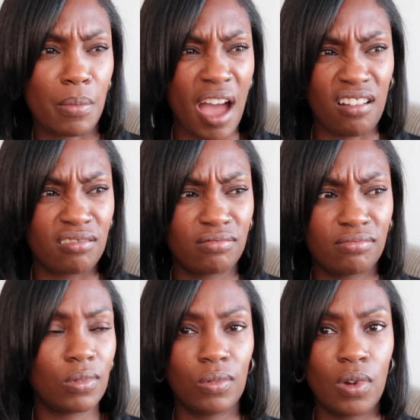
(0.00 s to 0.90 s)
about.
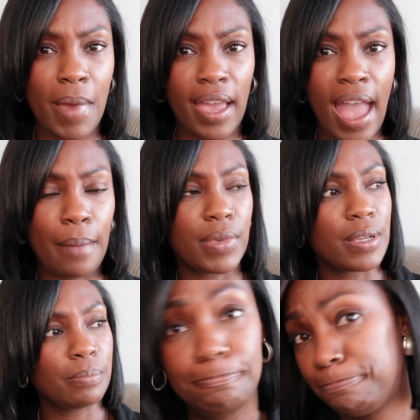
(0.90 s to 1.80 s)
We'll make it happen.
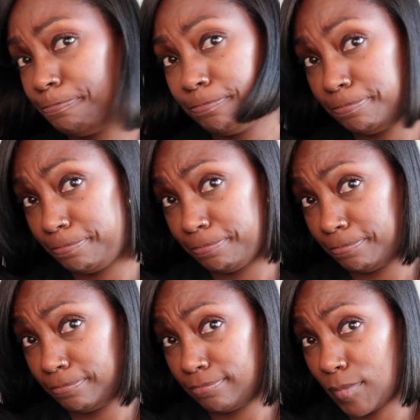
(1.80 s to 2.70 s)

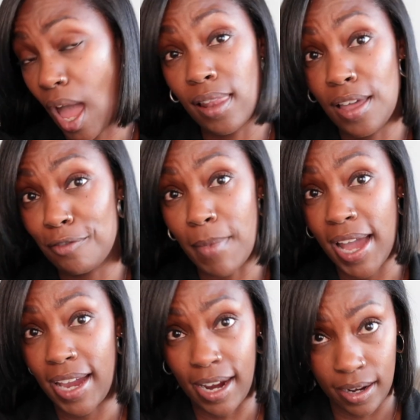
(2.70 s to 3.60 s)
I love my
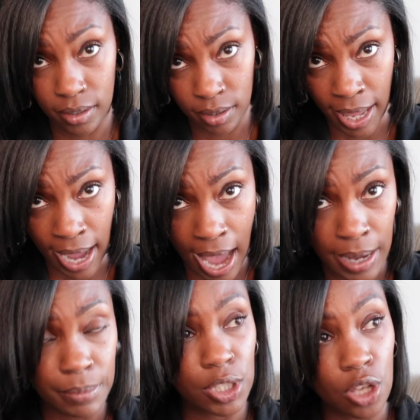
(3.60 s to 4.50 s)
hair. Like, I
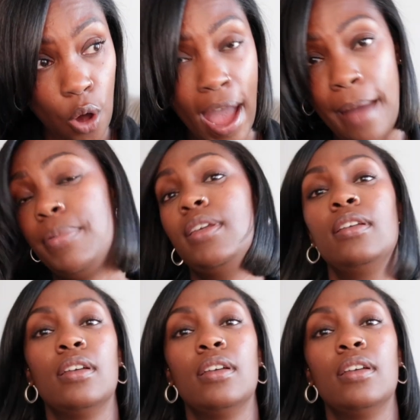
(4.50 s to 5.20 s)
am so happy.